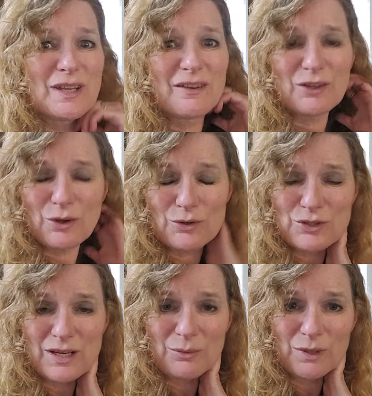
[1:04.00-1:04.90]

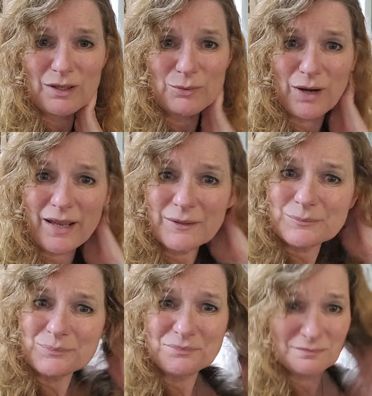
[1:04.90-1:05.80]
negotiate with, right?
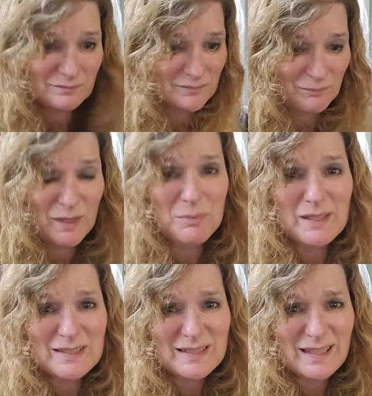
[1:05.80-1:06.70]
Me
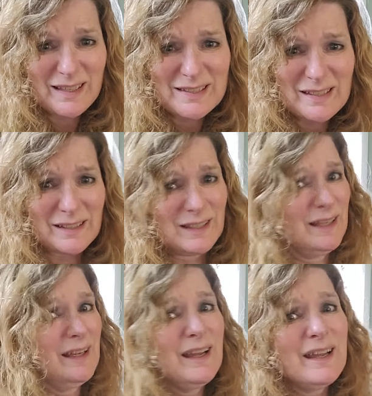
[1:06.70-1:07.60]
being dyslexic,
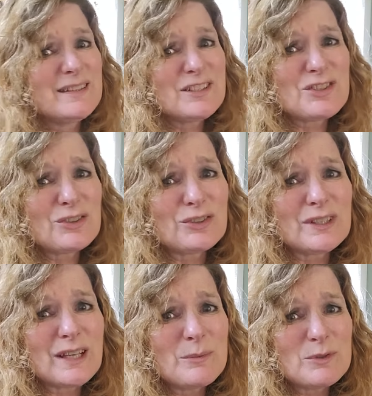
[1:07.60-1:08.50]
it's a circle
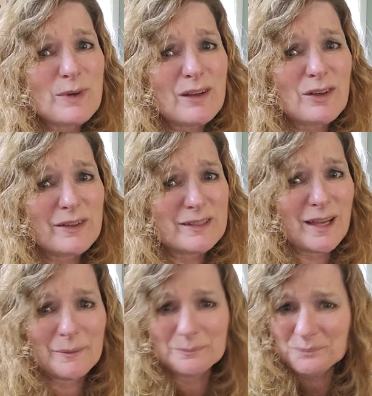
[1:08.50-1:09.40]
that comes around all the
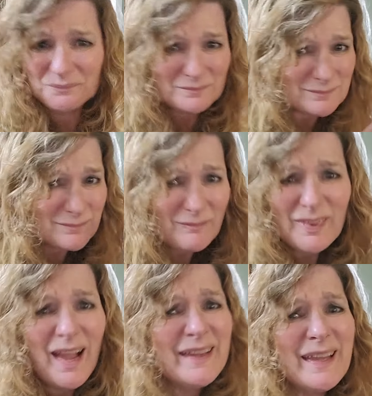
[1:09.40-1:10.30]
time.
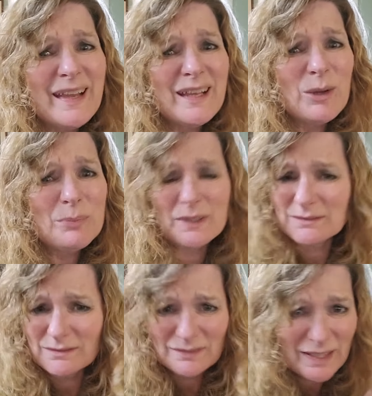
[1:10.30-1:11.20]
I can't help it.
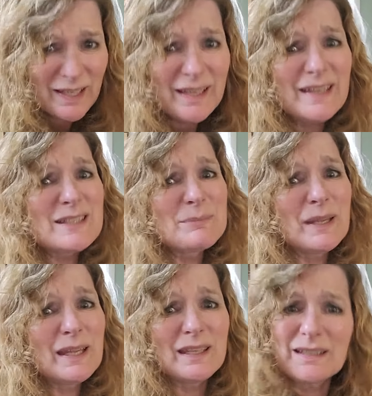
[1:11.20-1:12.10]
It's
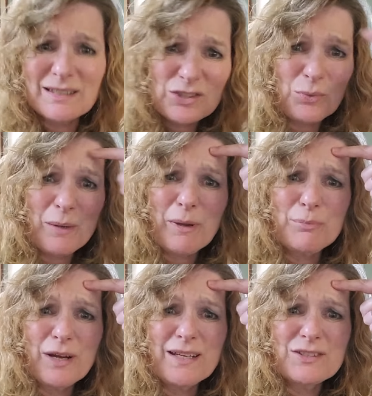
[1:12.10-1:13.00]
me. It's the way my
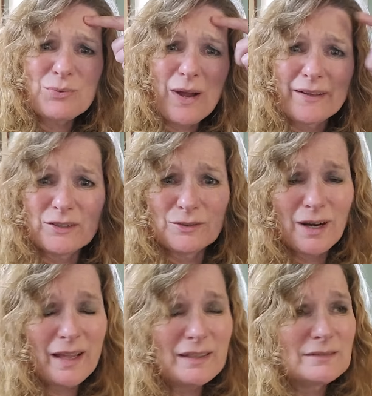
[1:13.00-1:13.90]
brain is wired,
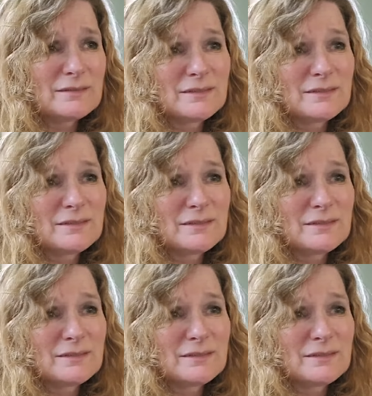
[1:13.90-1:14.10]
right?